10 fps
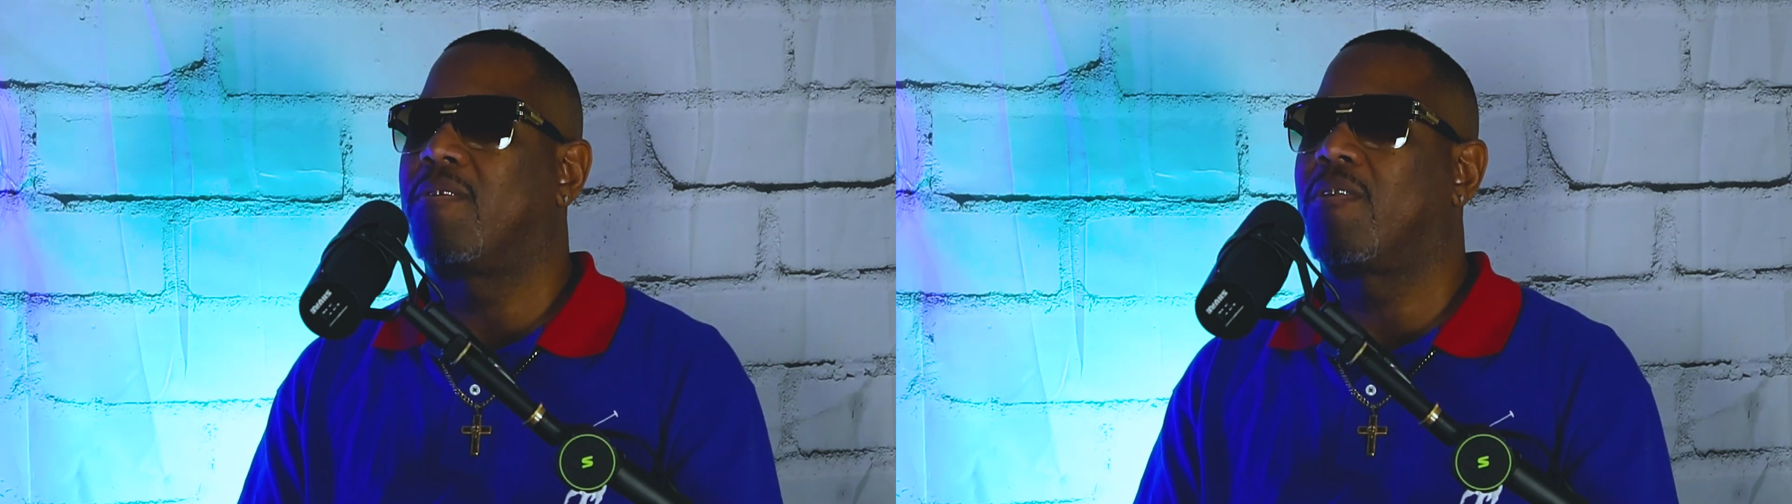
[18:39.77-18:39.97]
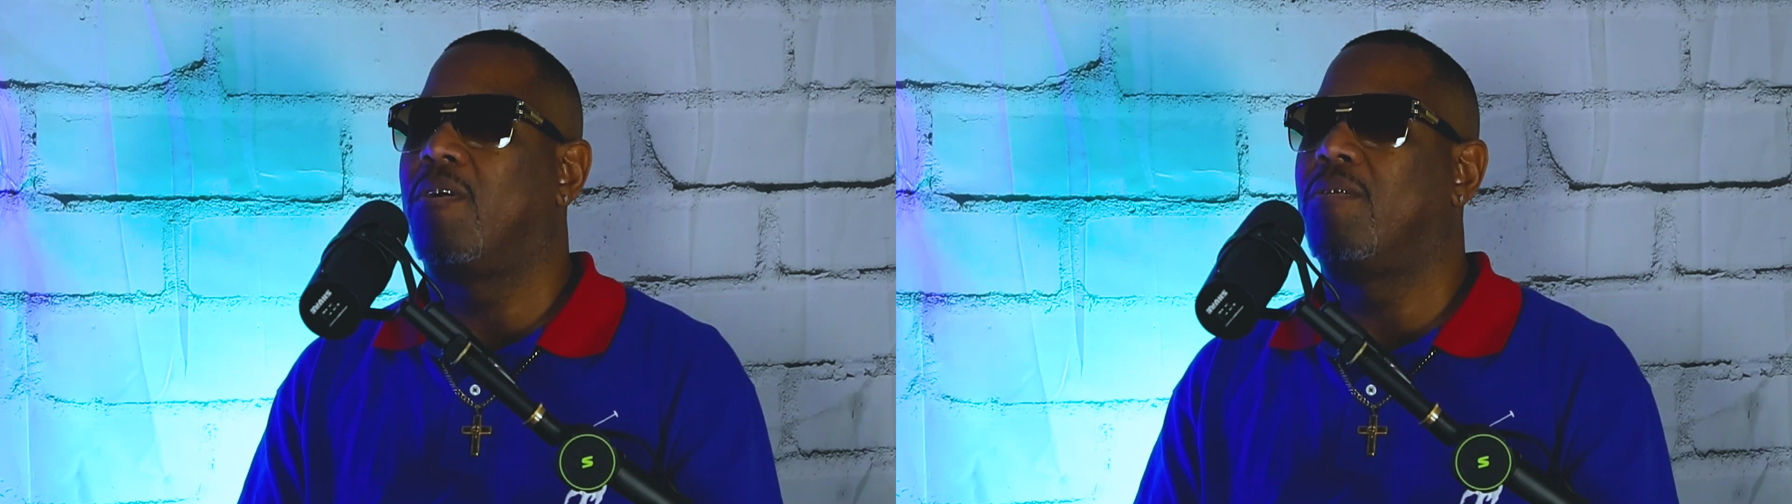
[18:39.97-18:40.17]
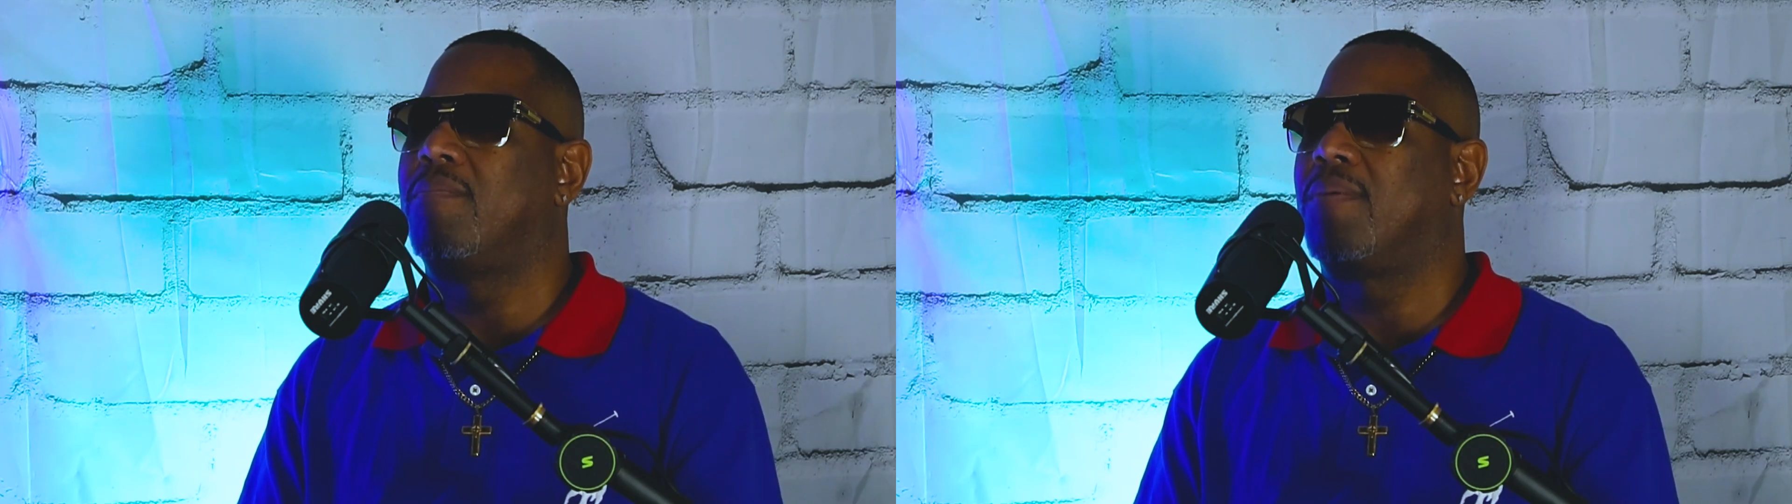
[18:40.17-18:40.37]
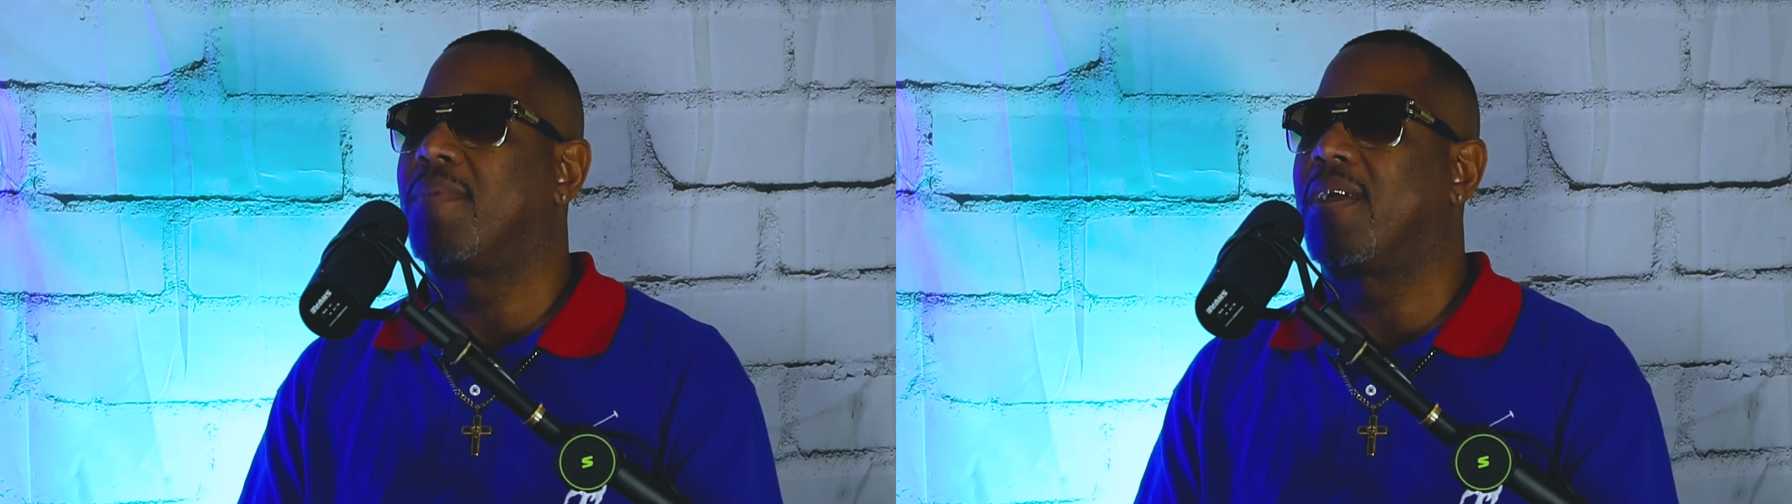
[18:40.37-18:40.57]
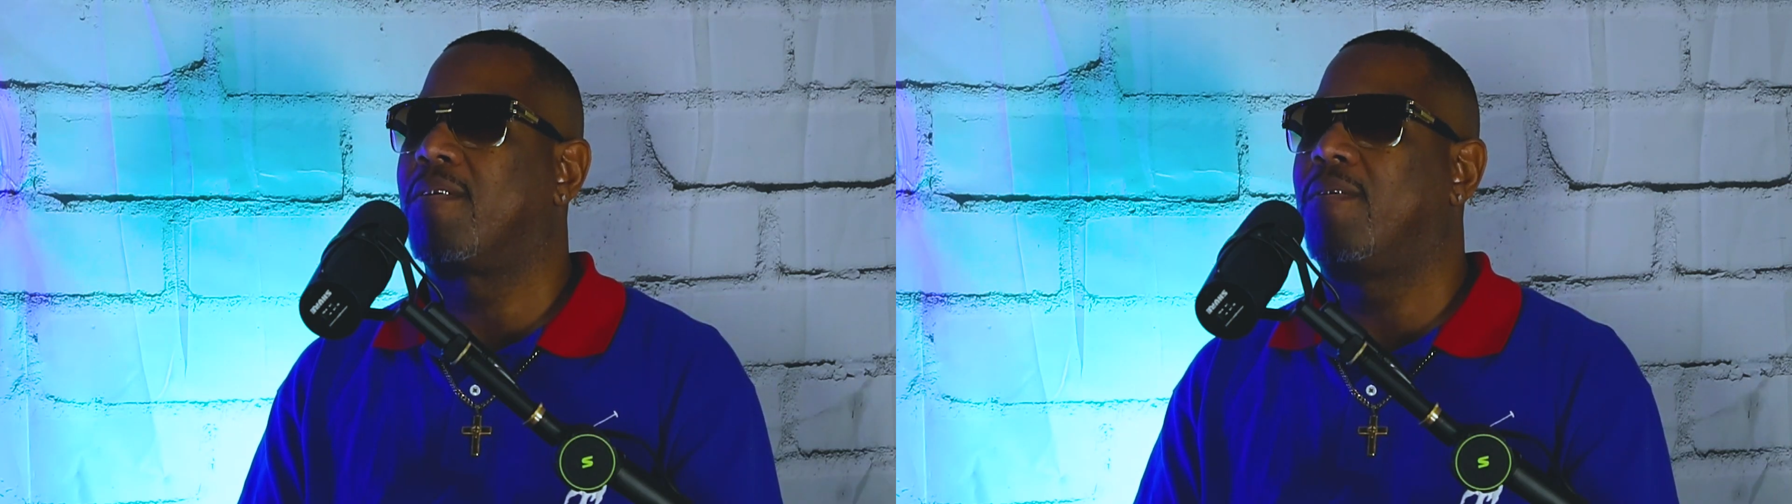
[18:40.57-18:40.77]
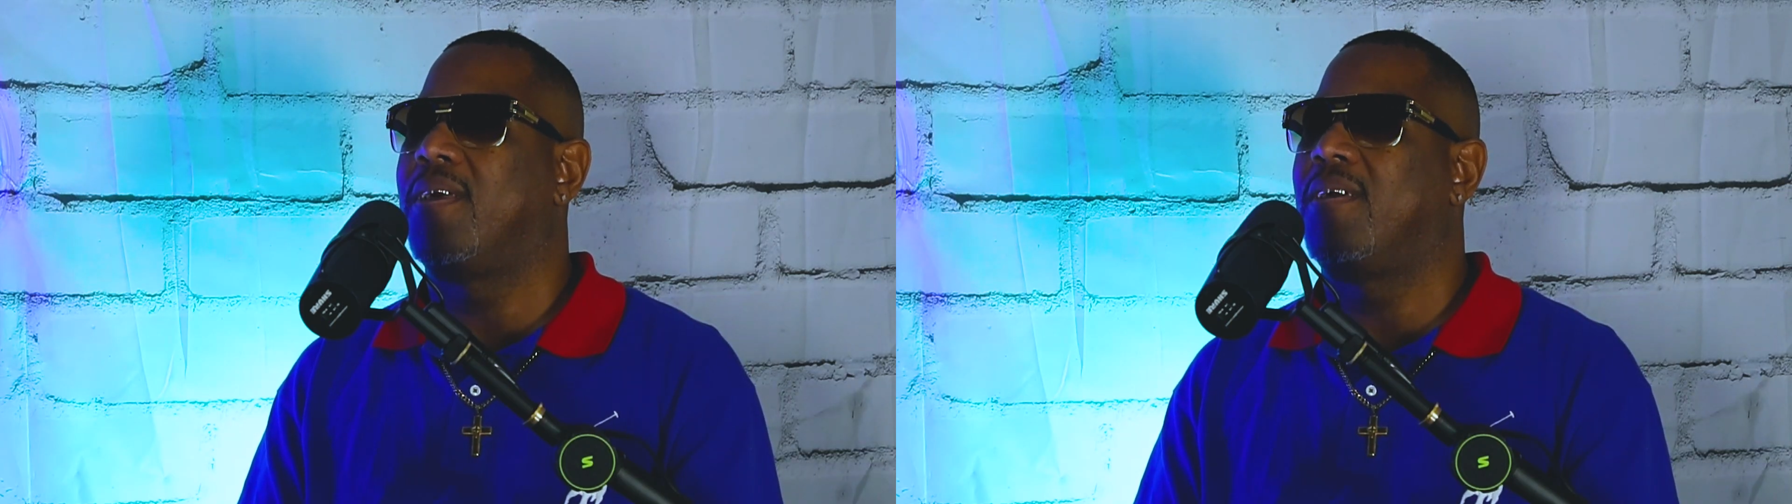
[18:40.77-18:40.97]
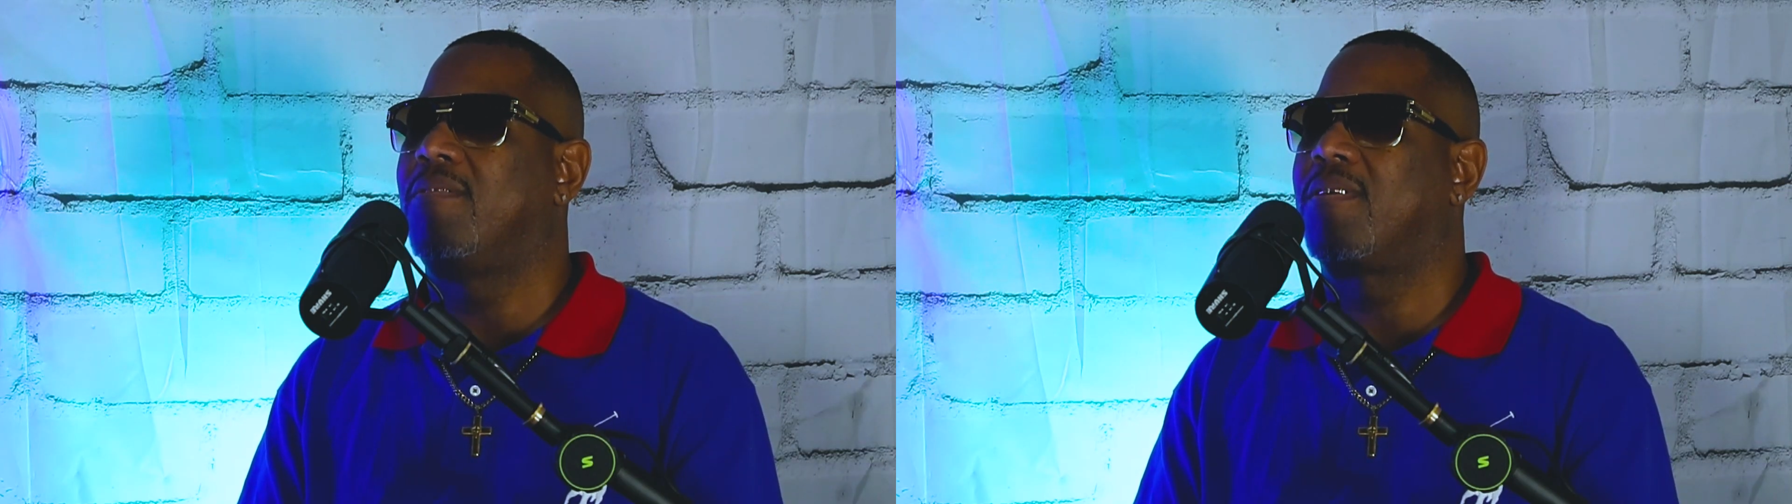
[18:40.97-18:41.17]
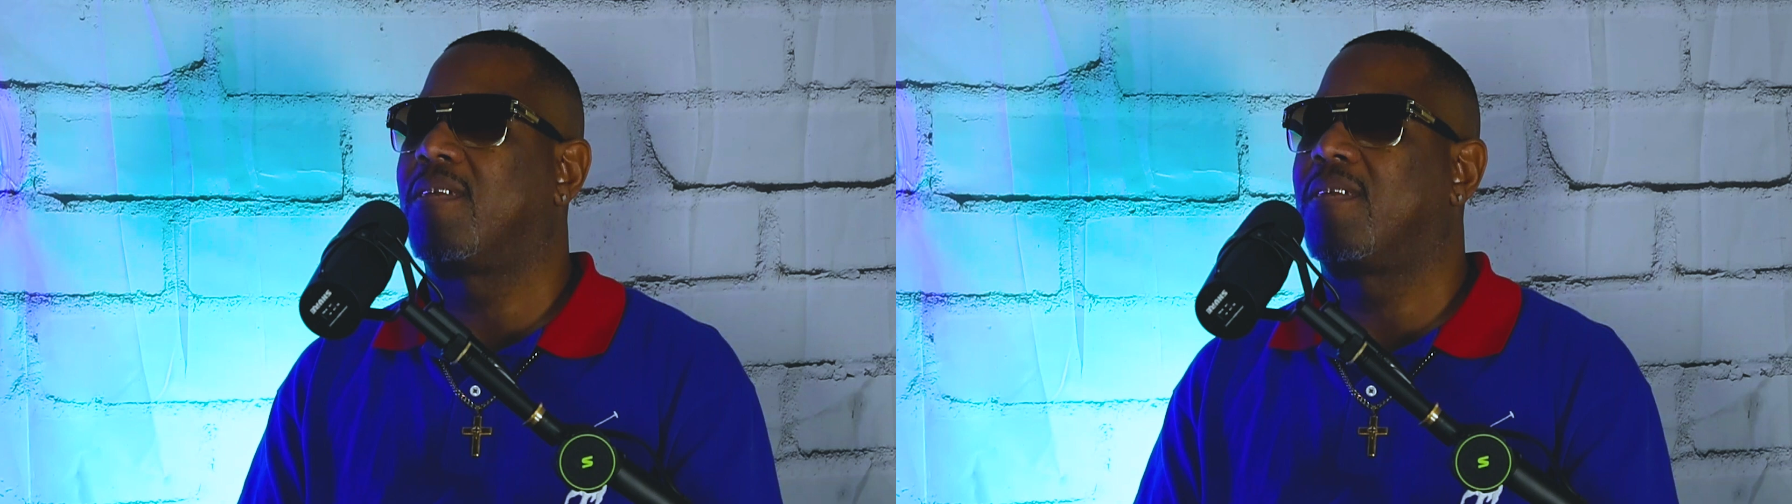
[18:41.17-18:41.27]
stove, my microwave,